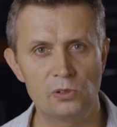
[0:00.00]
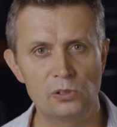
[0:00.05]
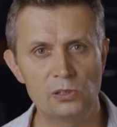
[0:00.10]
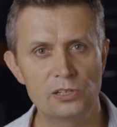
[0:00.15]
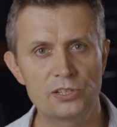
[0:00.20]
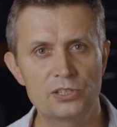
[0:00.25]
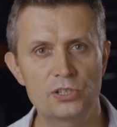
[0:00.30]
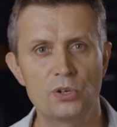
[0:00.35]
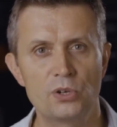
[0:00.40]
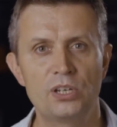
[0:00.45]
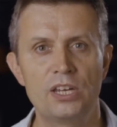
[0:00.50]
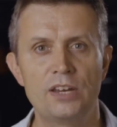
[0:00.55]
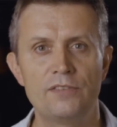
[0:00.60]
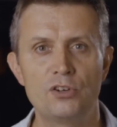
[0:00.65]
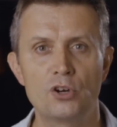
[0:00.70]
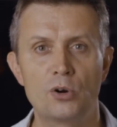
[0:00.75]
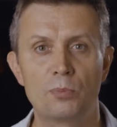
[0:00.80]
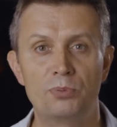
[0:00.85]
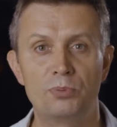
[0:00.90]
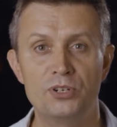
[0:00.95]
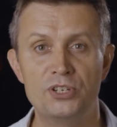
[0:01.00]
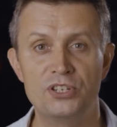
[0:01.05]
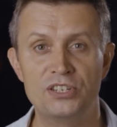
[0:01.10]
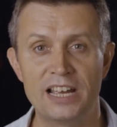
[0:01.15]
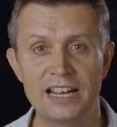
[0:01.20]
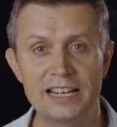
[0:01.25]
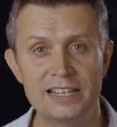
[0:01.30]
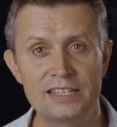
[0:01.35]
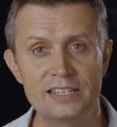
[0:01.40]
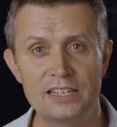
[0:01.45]
also give your
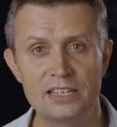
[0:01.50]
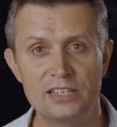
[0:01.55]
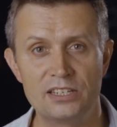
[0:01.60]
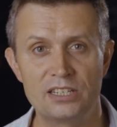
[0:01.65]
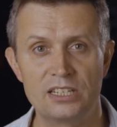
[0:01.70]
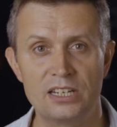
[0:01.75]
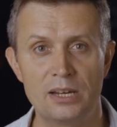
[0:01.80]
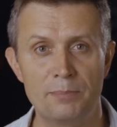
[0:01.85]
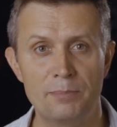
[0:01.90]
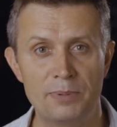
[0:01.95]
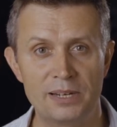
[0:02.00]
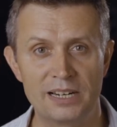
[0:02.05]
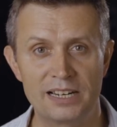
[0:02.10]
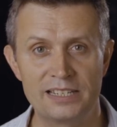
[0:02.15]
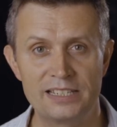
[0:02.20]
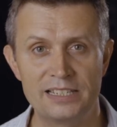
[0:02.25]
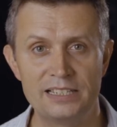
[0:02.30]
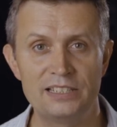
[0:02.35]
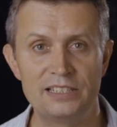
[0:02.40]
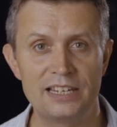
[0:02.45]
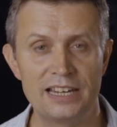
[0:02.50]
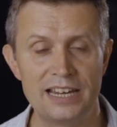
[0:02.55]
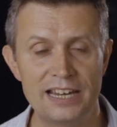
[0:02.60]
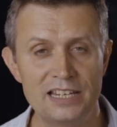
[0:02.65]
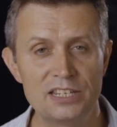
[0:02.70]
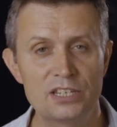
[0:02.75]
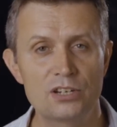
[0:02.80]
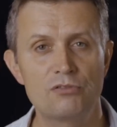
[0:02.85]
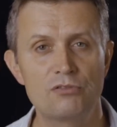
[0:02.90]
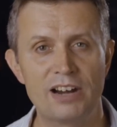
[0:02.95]
presenters an ability to
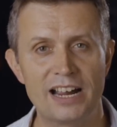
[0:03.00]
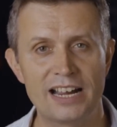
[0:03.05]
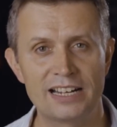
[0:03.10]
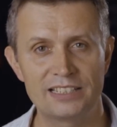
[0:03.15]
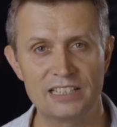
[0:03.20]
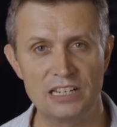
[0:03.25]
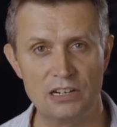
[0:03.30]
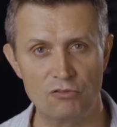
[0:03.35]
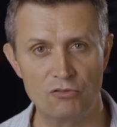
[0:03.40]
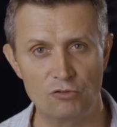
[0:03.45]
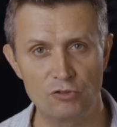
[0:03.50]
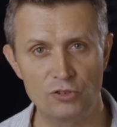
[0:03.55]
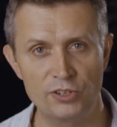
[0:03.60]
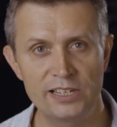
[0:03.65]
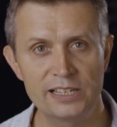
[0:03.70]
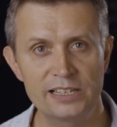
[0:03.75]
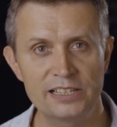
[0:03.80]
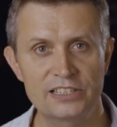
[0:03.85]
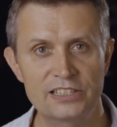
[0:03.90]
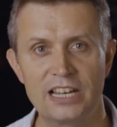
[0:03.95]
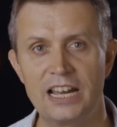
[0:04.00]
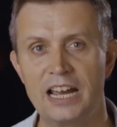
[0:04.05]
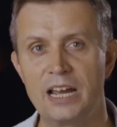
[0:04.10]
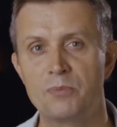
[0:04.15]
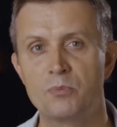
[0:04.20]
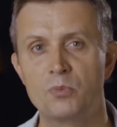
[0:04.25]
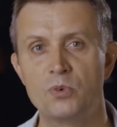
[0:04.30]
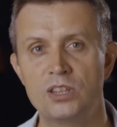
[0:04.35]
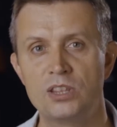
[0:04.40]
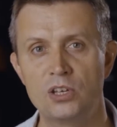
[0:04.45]
interact in real
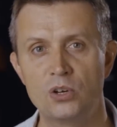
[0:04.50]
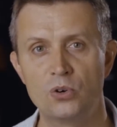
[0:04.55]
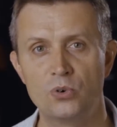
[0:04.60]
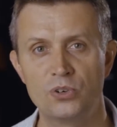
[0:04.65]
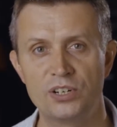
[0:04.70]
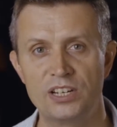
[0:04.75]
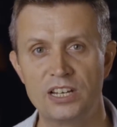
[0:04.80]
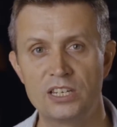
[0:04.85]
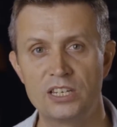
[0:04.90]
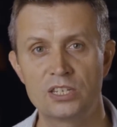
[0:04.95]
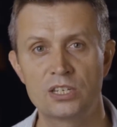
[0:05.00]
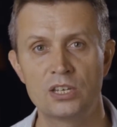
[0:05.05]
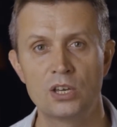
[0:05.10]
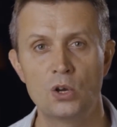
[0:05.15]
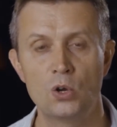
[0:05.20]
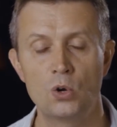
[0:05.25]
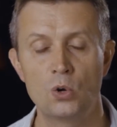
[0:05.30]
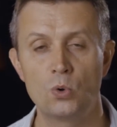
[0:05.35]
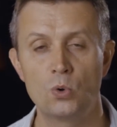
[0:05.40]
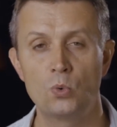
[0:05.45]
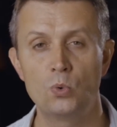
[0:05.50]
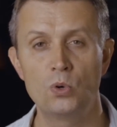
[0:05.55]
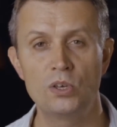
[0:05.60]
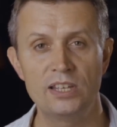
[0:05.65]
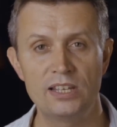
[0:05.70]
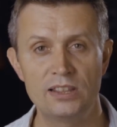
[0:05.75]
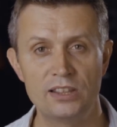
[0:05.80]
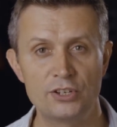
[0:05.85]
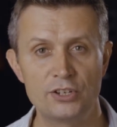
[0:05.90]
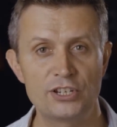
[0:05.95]
time with the audience
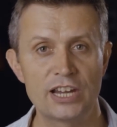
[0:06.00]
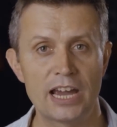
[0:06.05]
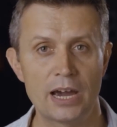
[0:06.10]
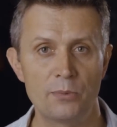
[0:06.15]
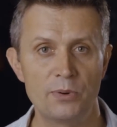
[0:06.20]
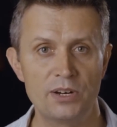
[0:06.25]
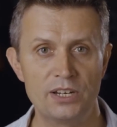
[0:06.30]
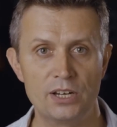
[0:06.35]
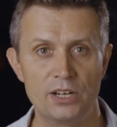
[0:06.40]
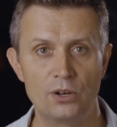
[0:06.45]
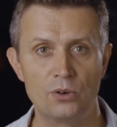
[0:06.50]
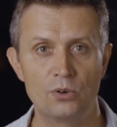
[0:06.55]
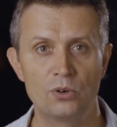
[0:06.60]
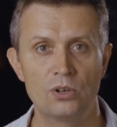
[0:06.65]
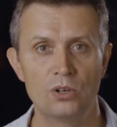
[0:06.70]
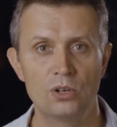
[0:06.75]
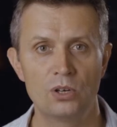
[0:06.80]
within the chat window,